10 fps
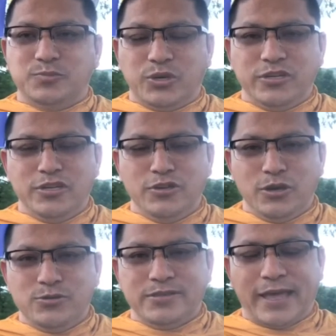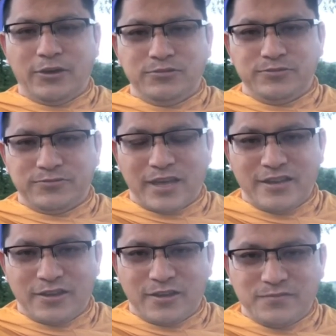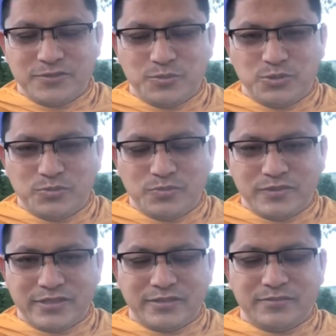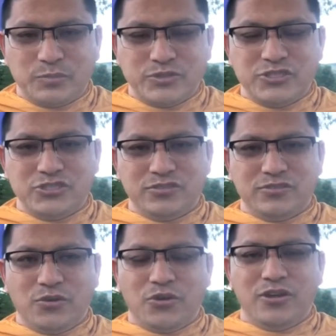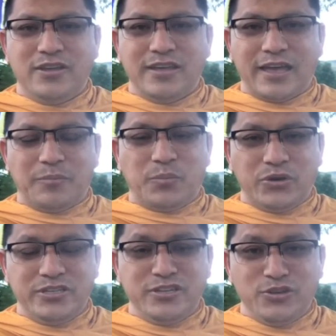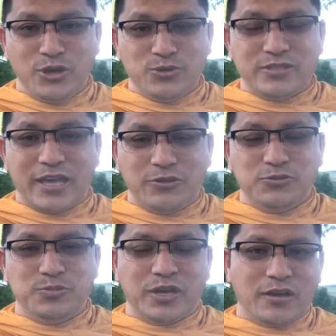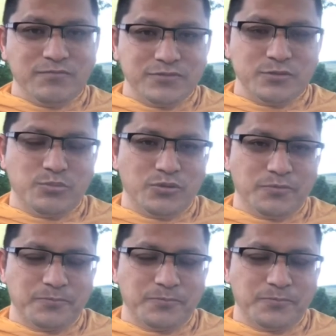Body knows how to find a comfortable position, or body knows how to be comfortable.